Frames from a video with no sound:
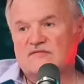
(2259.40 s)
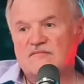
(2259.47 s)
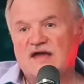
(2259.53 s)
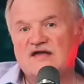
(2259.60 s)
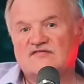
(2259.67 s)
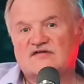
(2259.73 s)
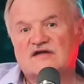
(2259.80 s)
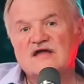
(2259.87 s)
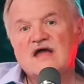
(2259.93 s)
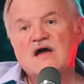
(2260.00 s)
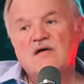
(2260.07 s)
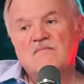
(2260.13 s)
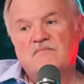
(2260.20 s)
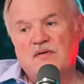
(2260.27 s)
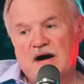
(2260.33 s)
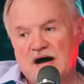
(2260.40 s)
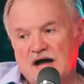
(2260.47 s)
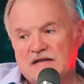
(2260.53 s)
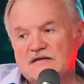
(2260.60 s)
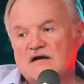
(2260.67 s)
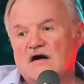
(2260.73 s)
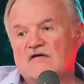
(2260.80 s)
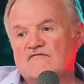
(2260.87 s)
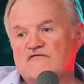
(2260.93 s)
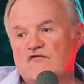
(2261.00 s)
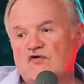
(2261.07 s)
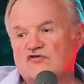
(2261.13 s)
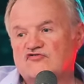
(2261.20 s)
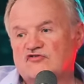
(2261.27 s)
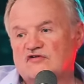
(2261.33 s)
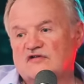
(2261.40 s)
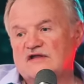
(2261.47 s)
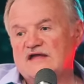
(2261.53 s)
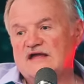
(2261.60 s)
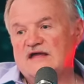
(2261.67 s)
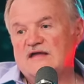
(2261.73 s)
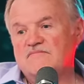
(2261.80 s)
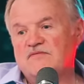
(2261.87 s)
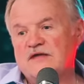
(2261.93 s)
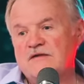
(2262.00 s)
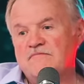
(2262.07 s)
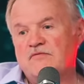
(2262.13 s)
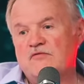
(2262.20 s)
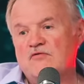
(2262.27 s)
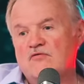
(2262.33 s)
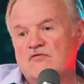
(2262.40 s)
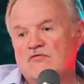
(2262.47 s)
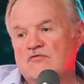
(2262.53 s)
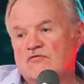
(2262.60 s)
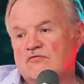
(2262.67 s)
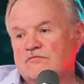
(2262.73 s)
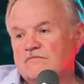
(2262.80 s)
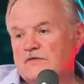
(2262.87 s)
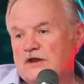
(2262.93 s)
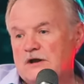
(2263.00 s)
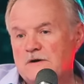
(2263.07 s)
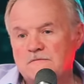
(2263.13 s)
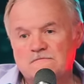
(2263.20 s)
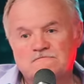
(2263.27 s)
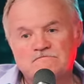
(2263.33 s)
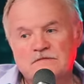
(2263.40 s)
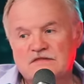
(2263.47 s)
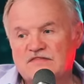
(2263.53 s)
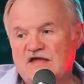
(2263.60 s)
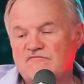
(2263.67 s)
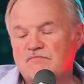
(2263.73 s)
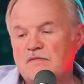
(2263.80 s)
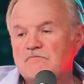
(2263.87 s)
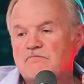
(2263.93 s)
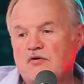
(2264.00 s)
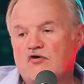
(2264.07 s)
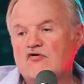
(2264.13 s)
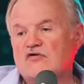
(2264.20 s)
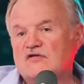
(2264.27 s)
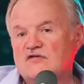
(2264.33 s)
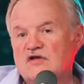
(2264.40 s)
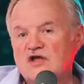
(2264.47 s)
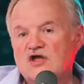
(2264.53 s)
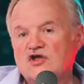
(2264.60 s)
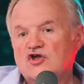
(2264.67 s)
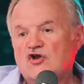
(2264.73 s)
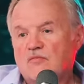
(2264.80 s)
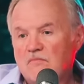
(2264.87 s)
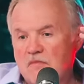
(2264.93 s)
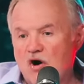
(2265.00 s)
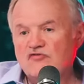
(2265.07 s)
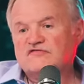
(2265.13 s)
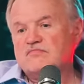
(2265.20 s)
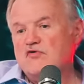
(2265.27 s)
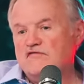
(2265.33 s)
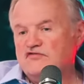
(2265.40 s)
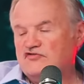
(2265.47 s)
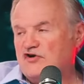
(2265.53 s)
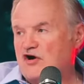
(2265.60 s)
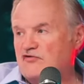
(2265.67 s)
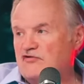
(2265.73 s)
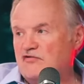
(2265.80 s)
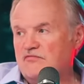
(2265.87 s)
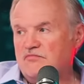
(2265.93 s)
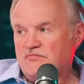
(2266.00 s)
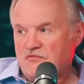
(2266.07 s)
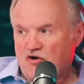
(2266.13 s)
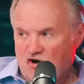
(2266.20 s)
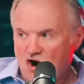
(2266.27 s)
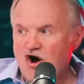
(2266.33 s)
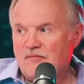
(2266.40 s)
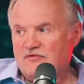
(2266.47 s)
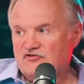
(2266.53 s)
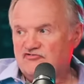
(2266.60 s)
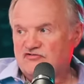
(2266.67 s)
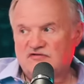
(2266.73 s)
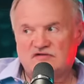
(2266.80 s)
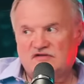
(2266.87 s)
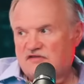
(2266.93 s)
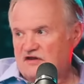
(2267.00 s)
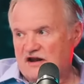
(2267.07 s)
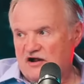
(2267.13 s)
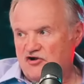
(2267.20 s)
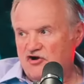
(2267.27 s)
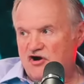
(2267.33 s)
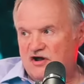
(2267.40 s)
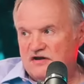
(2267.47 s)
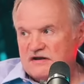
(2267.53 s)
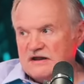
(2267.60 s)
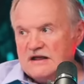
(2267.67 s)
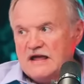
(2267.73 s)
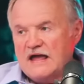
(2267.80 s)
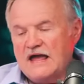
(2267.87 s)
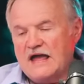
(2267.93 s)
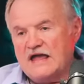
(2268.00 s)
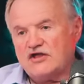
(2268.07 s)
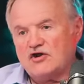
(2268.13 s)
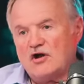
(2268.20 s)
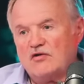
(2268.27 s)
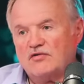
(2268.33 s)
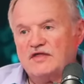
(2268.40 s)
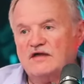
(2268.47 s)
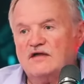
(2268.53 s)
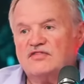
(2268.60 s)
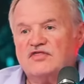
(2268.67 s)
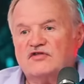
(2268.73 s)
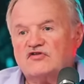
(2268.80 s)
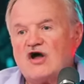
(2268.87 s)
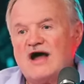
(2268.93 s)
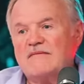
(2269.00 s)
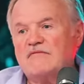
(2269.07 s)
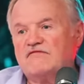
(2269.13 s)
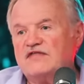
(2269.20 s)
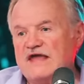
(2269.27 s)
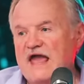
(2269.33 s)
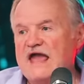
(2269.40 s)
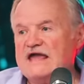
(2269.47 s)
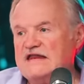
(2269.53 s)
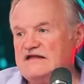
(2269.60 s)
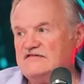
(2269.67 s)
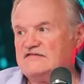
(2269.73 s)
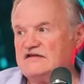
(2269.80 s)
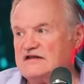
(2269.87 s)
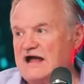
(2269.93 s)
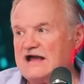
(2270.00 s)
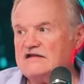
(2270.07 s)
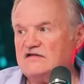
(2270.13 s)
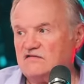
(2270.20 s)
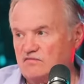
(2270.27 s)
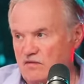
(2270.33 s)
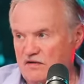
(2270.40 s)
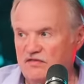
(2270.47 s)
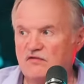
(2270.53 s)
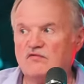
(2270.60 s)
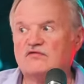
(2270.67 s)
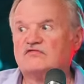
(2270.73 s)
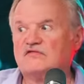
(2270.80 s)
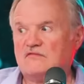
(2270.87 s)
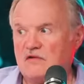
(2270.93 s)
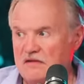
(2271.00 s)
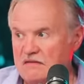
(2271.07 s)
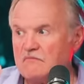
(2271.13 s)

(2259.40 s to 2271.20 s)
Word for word: it's amazing. But unfortunately, people, you know, they've been burned. You know, most movies you go to are garbage. Yeah. They're not good. Sure. And, you know, the time of the 80s and 90s where there was